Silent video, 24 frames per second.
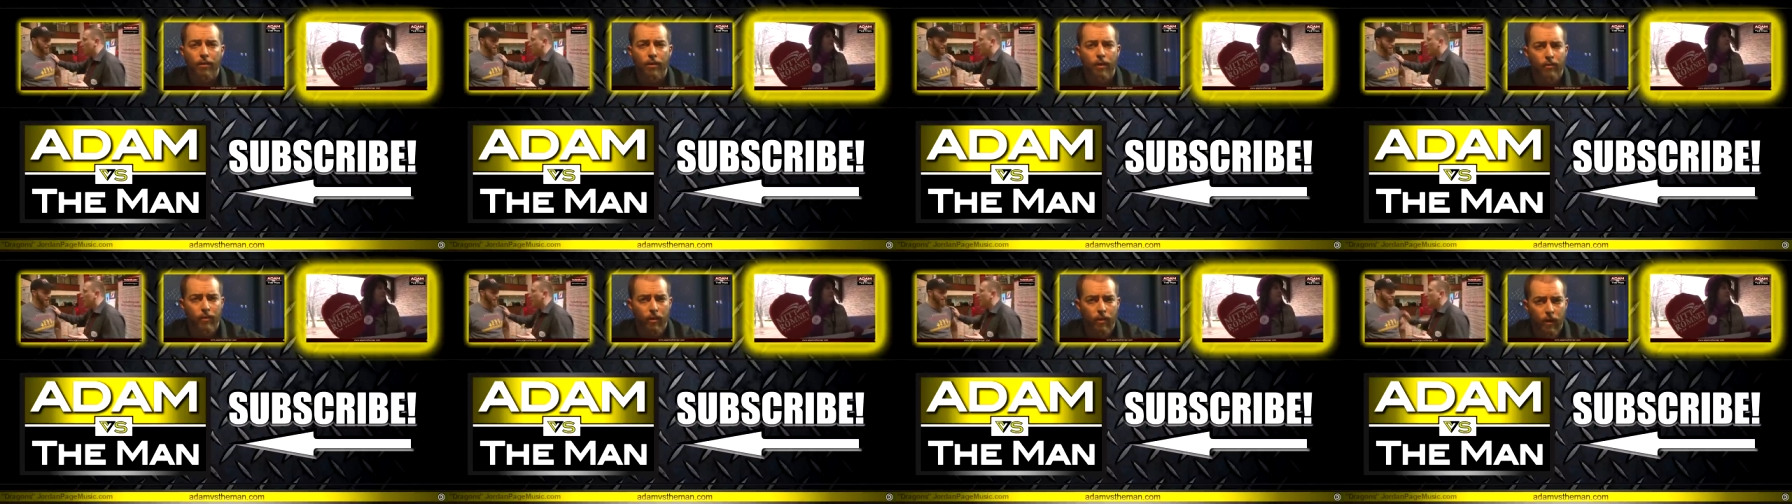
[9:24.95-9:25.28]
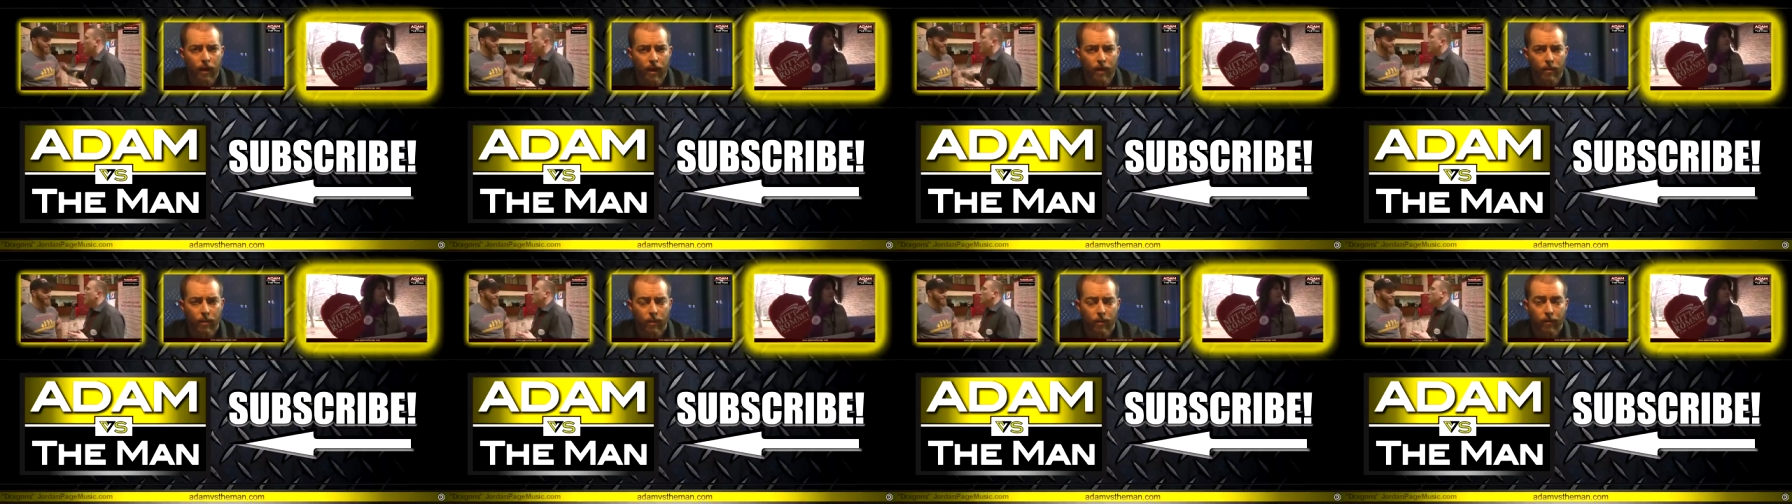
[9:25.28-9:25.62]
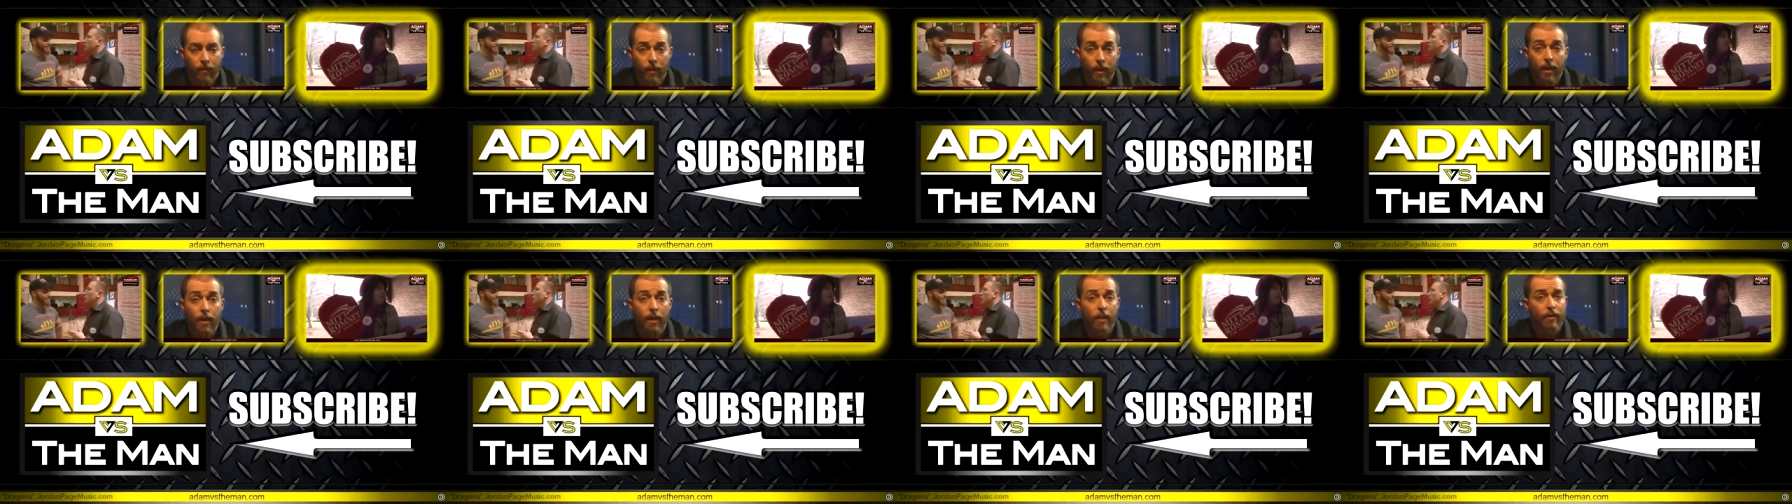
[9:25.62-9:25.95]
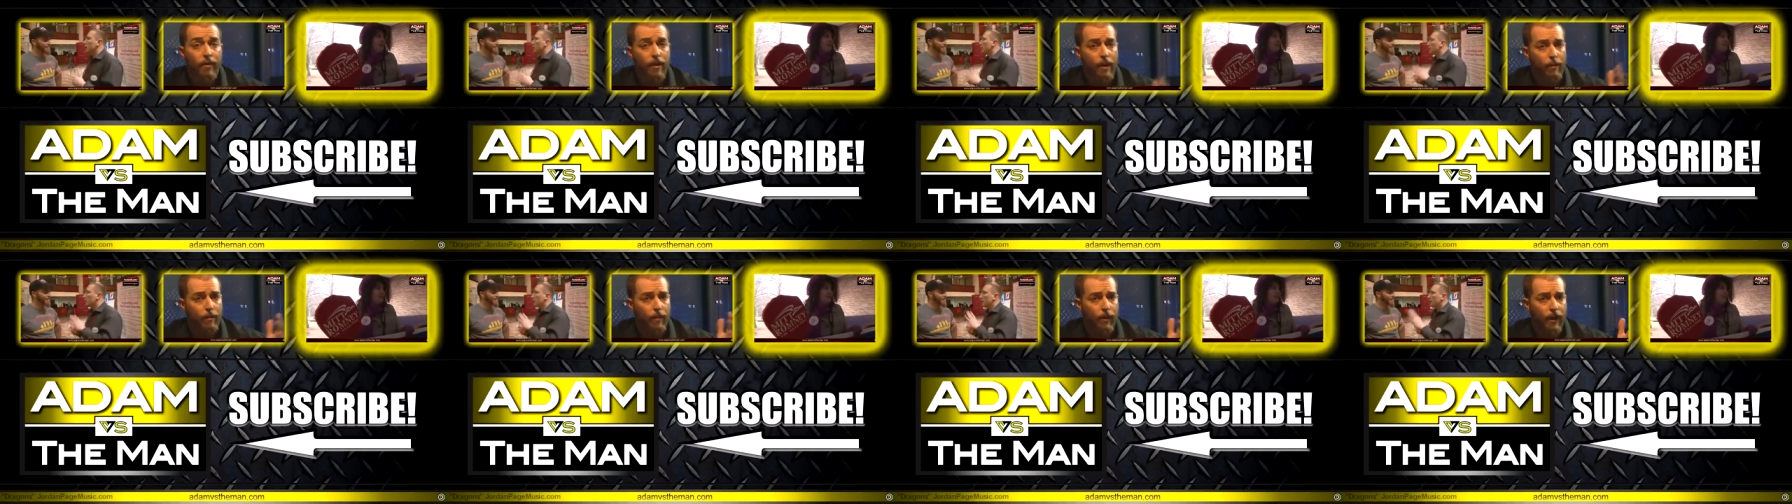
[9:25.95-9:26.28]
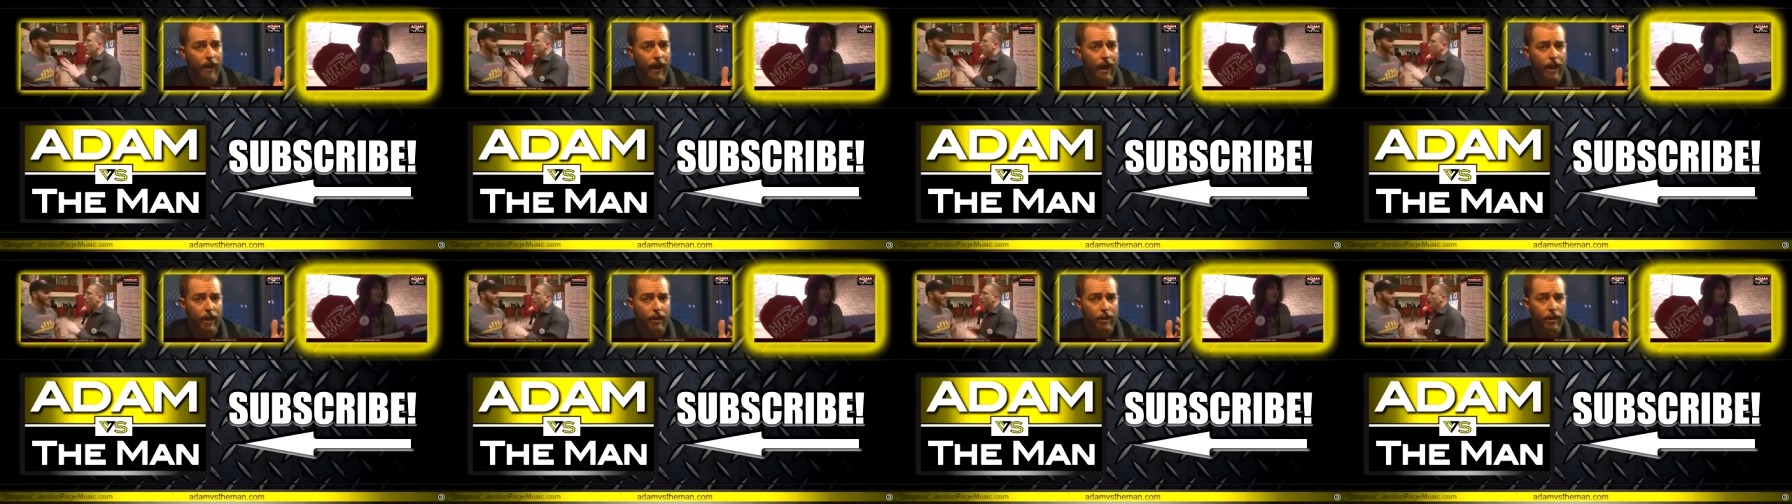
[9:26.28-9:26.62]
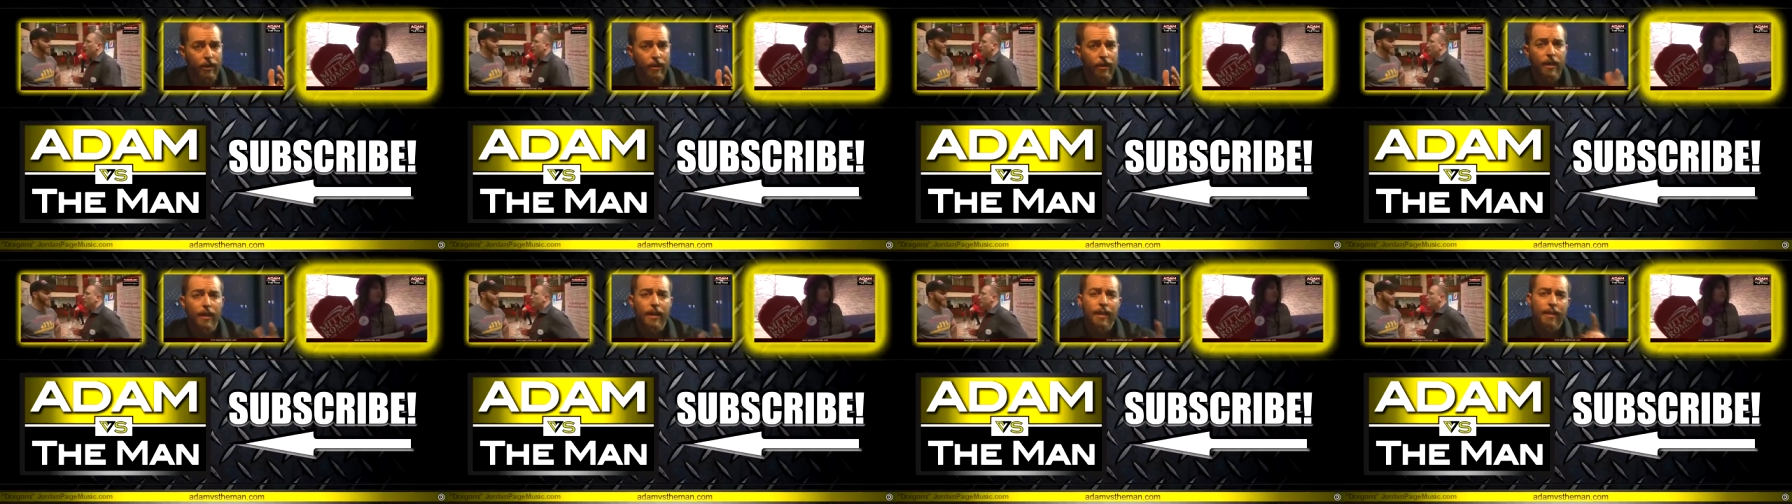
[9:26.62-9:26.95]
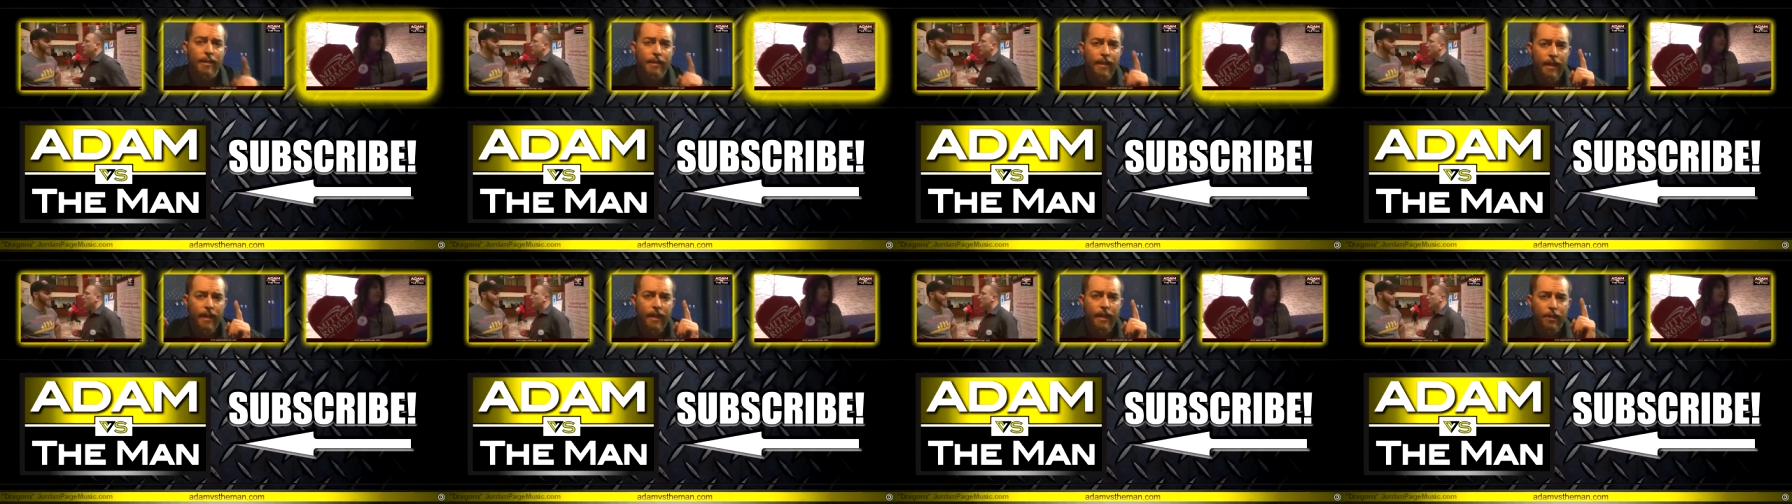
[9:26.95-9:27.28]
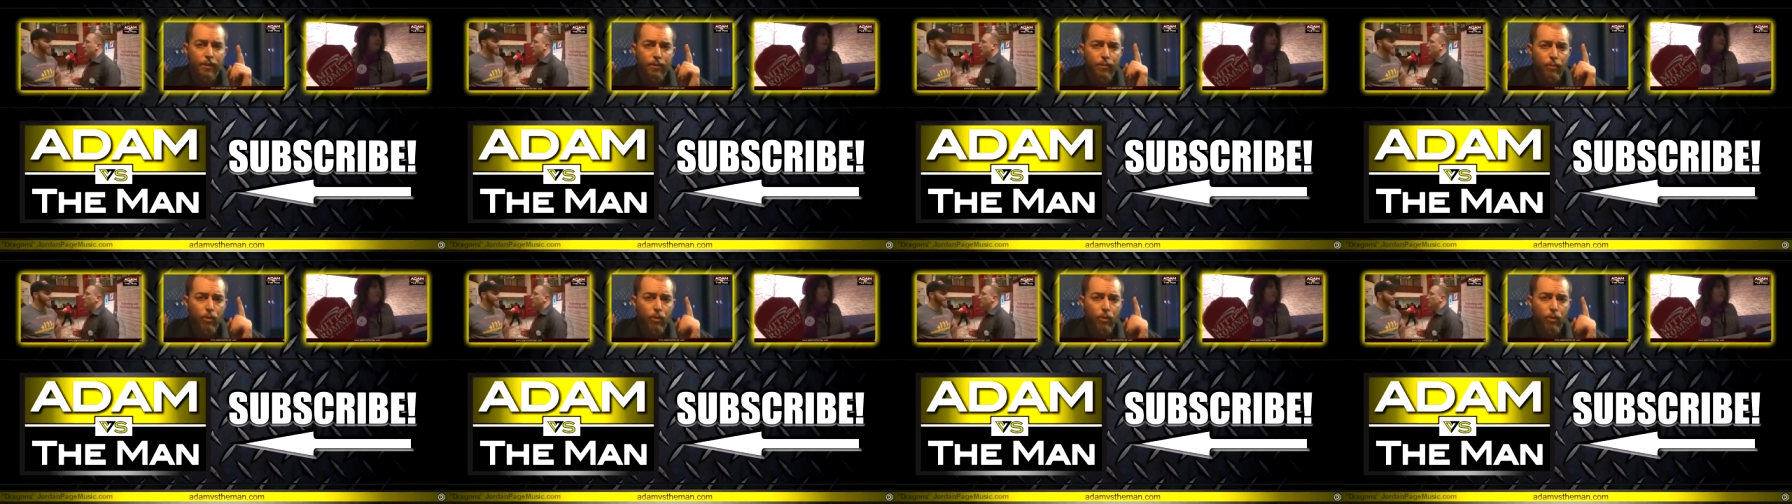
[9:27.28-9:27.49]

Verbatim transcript: the things that Mitt Romney actually teaches?